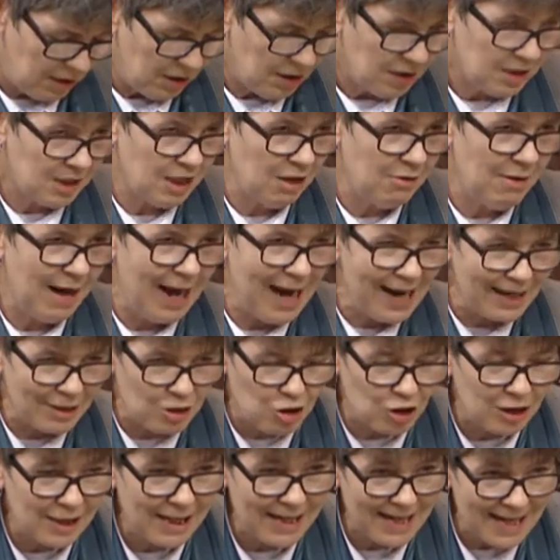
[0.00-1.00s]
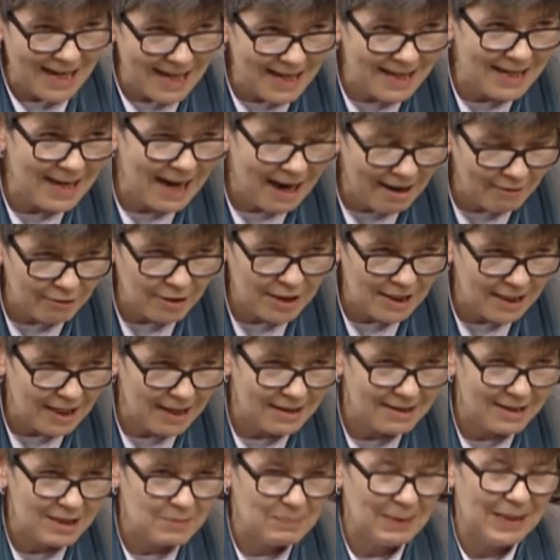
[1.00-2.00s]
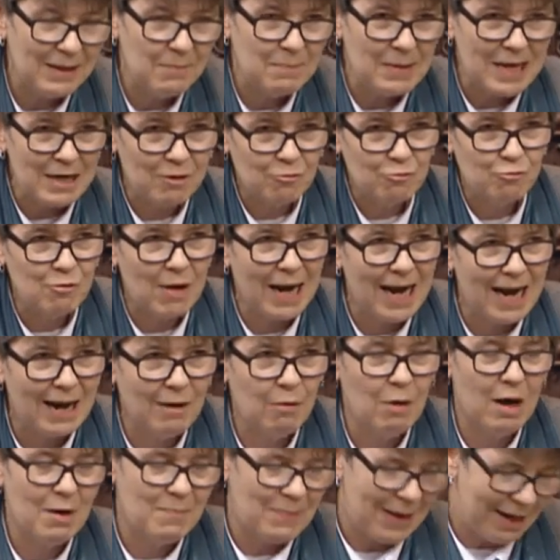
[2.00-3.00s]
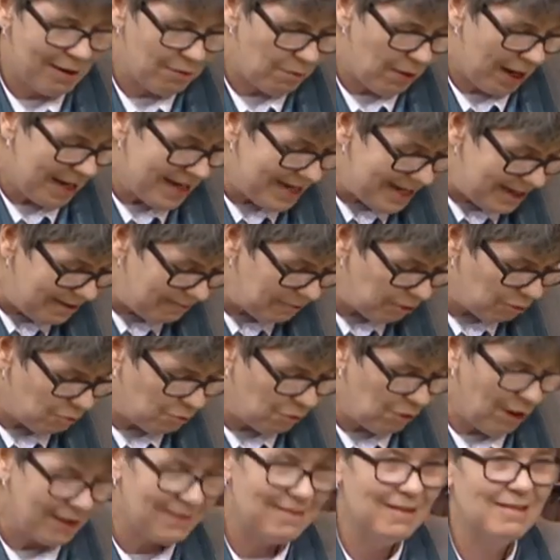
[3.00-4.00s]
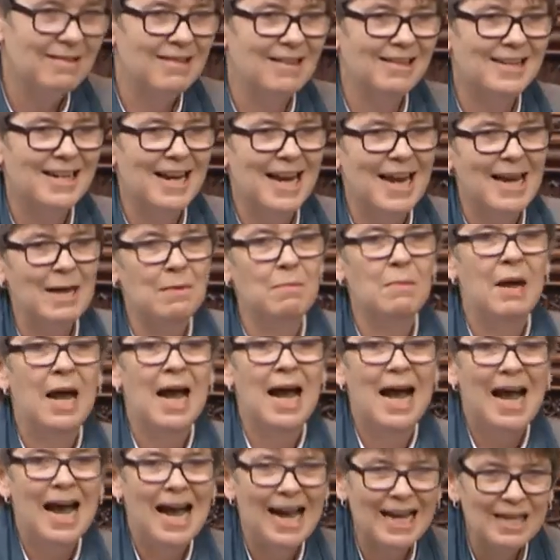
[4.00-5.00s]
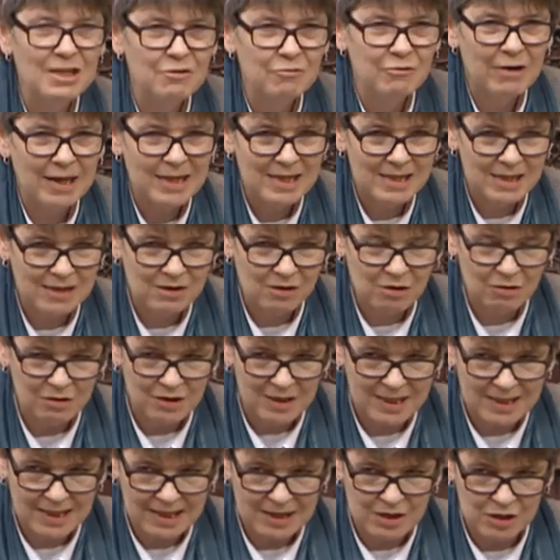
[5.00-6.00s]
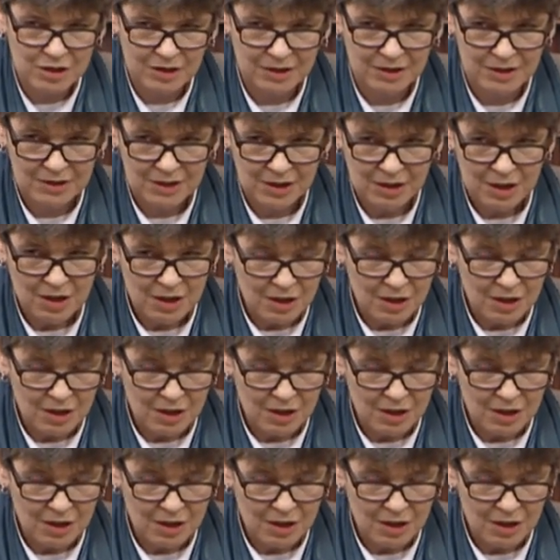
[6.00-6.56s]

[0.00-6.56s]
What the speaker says: So actually in Haringey there's been a big row about even whether the name has racist connotations.